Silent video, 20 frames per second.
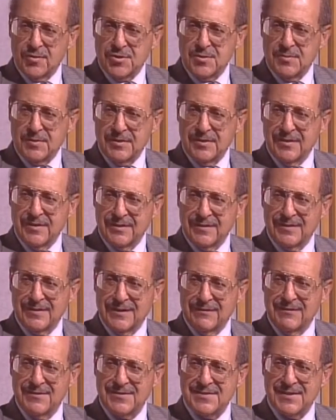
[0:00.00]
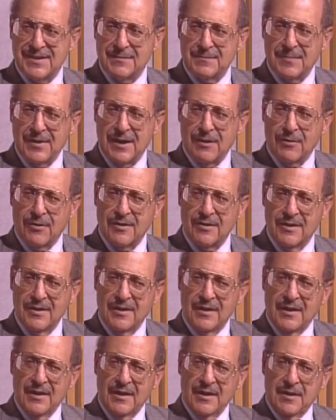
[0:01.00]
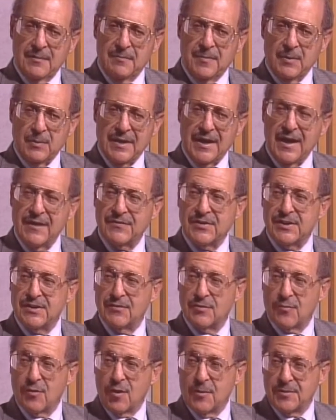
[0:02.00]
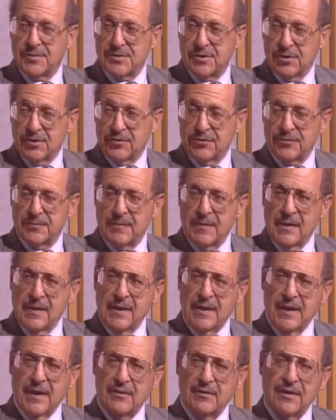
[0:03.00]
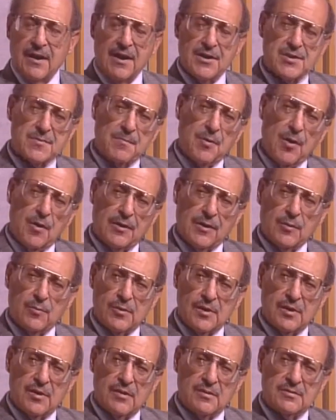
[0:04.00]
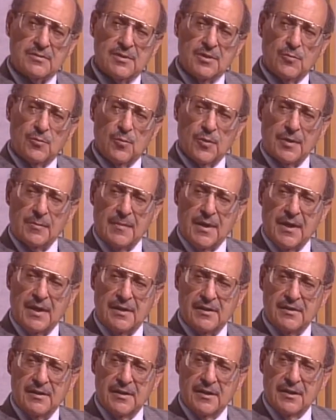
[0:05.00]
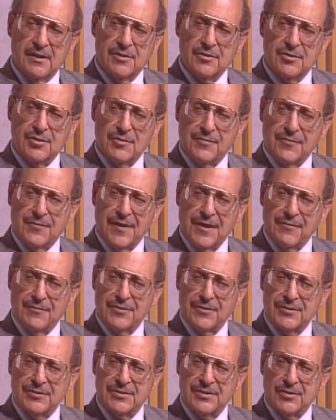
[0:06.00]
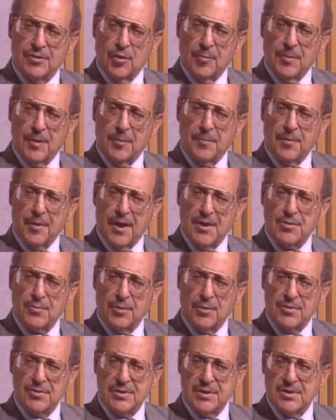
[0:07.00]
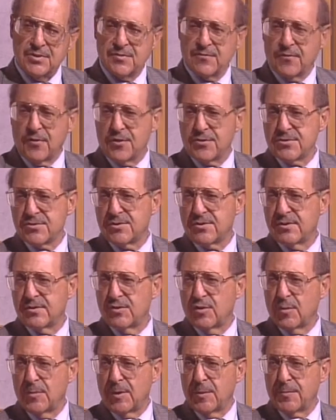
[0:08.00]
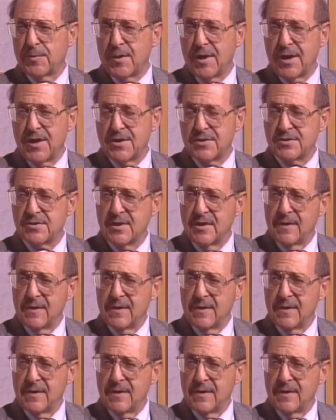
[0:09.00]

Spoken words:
has given us that power, but we have to give it raw materials. And Linus Pauling, one of my two favorite Nobel Prize winners, his first Nobel Prize